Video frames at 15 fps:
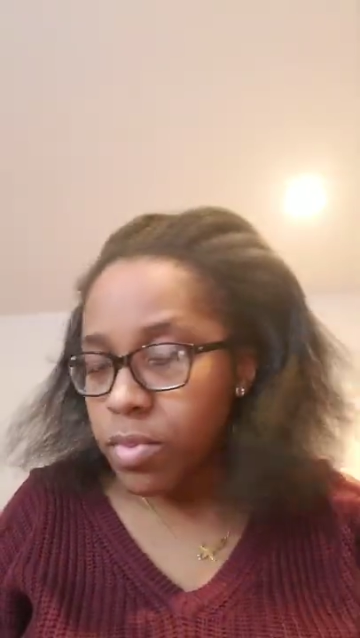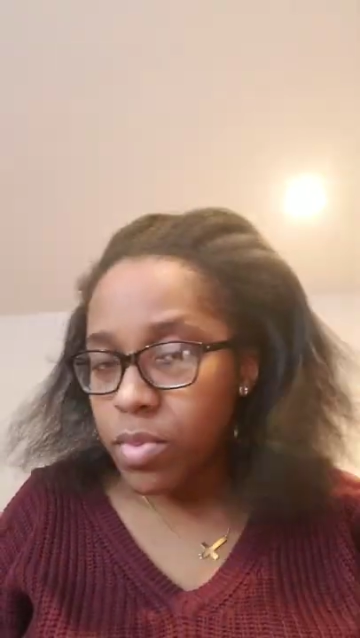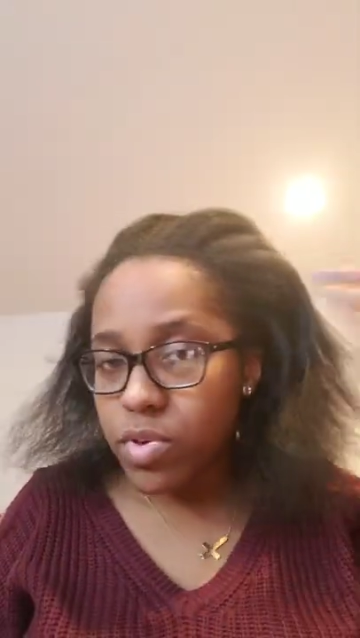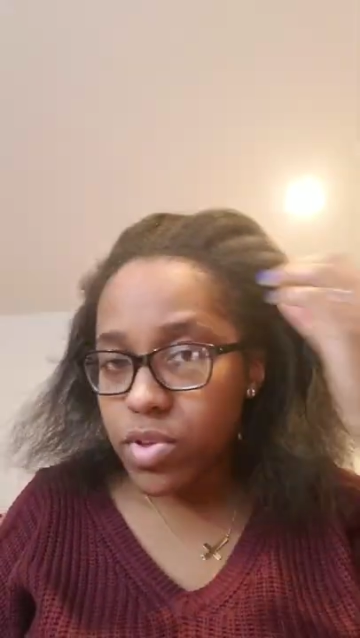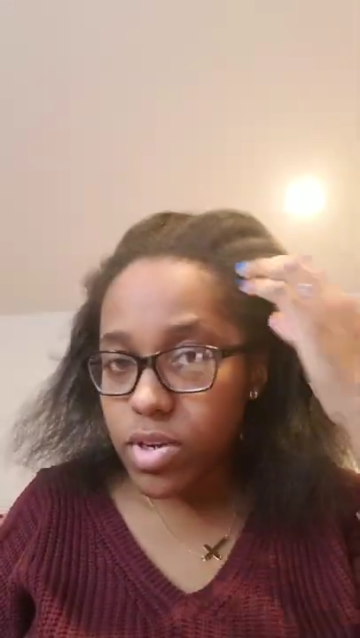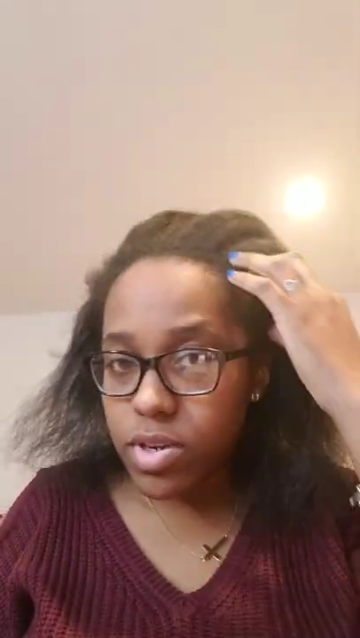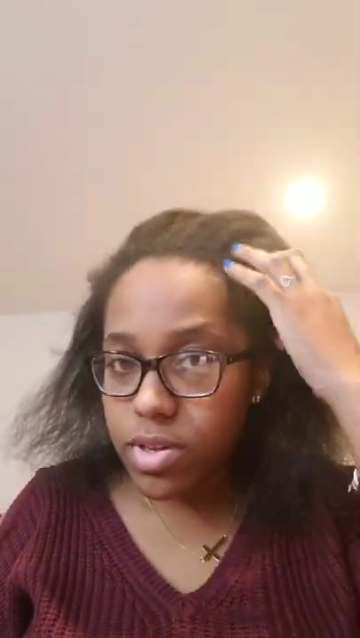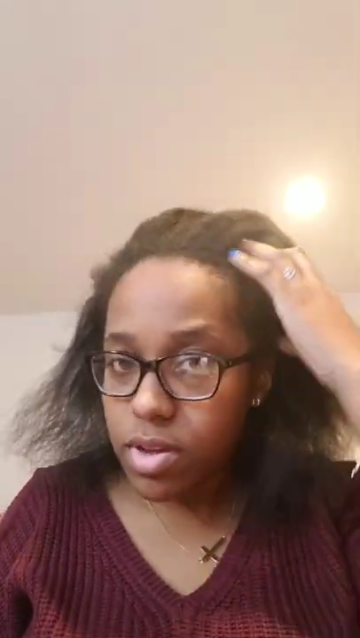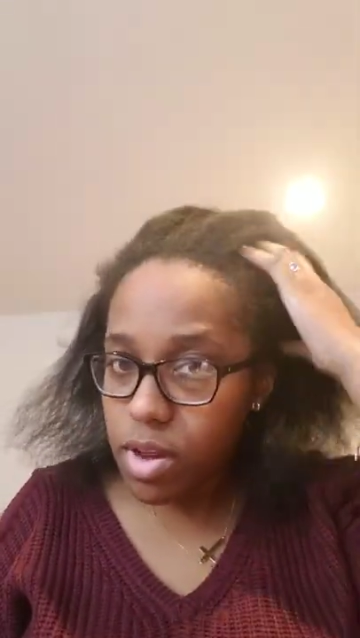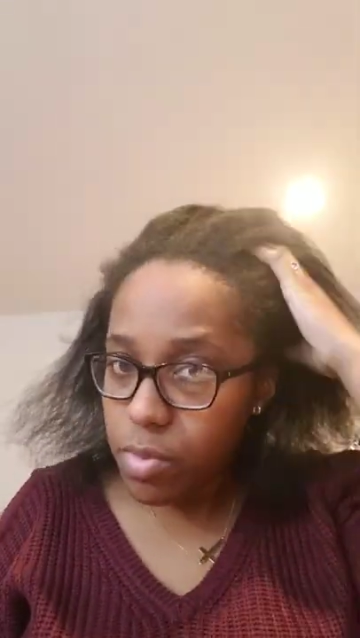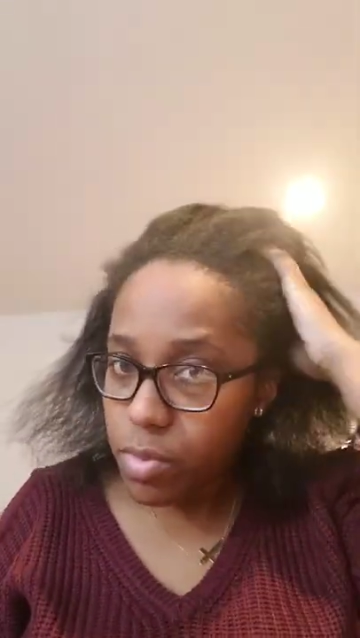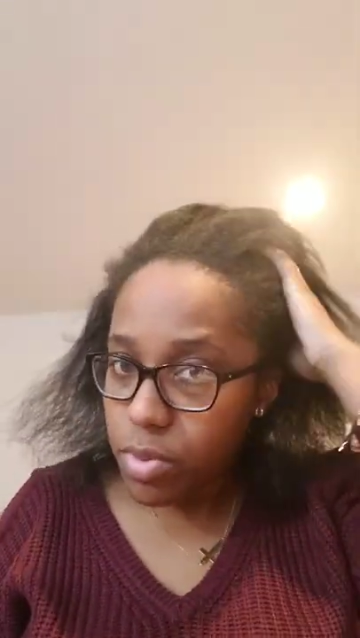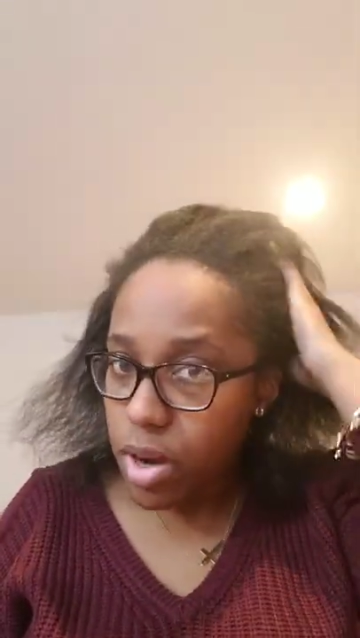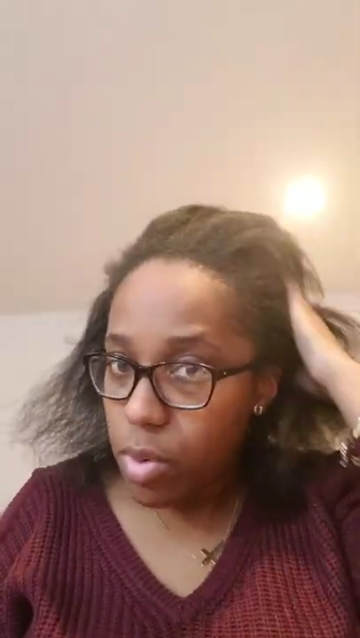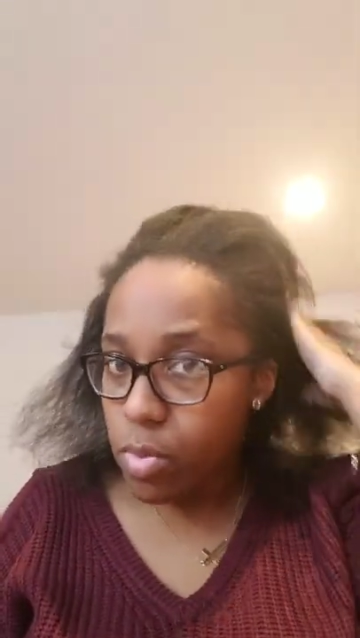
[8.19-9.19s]
Most of the
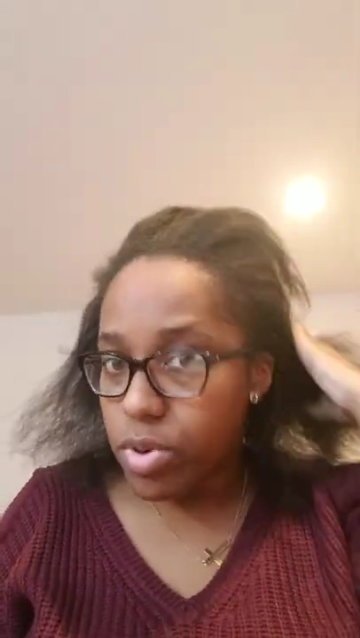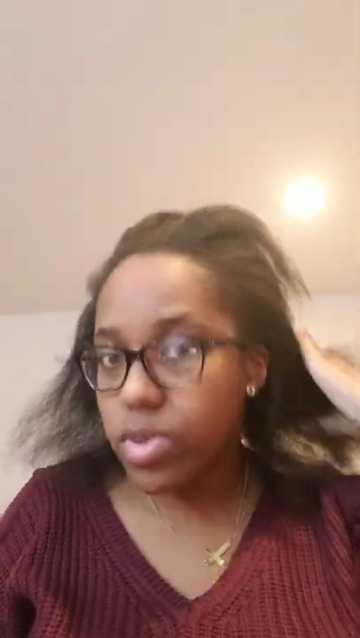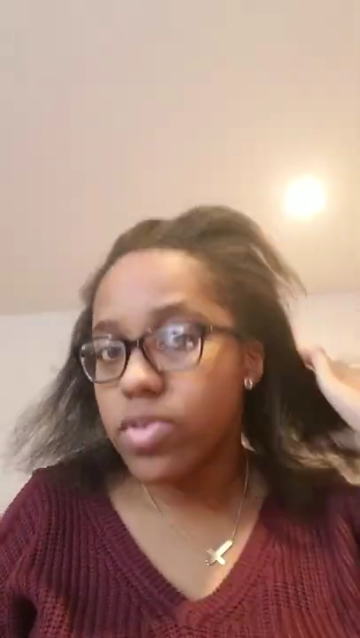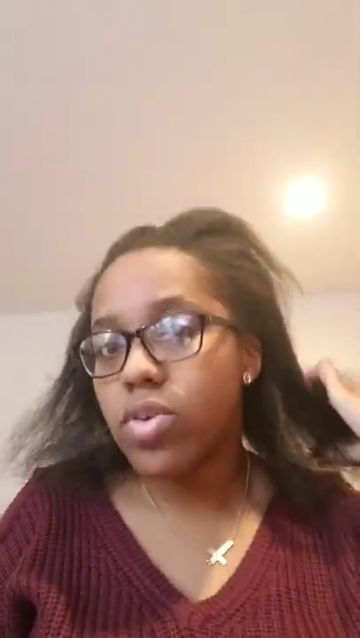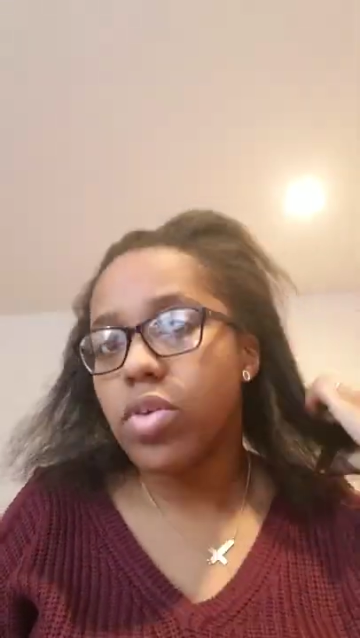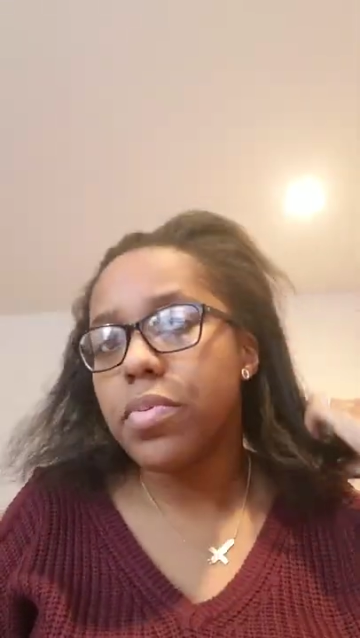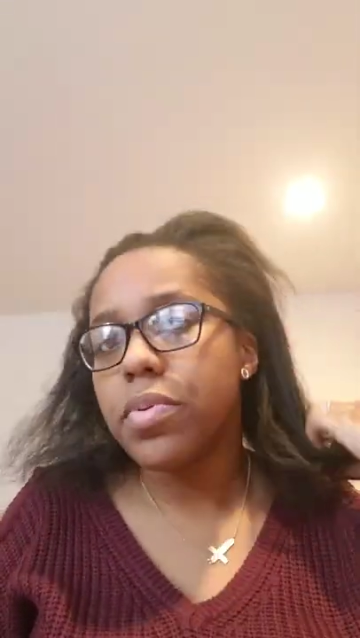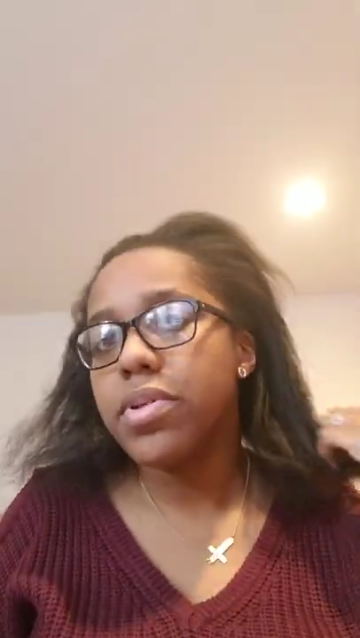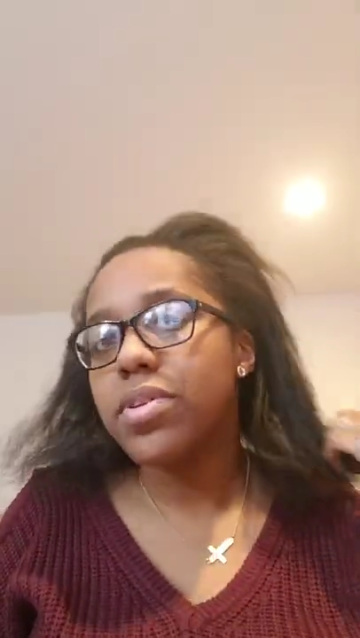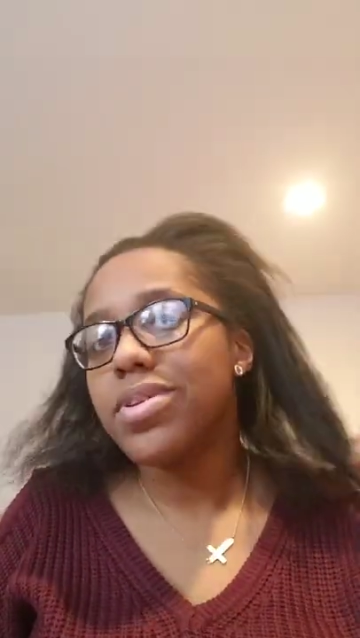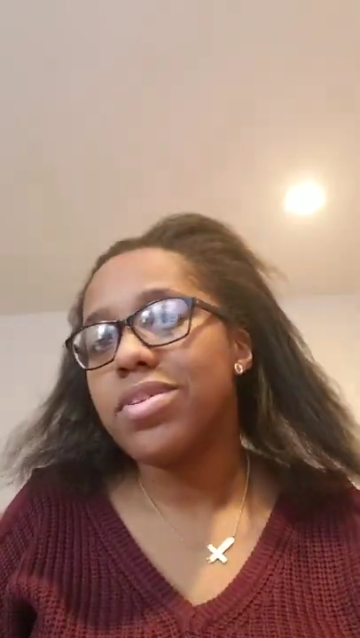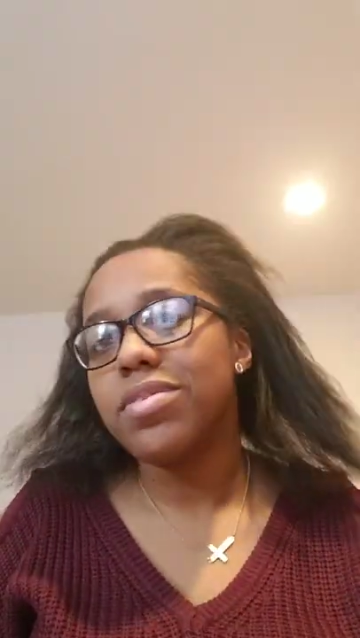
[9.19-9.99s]
time when I wear turbans,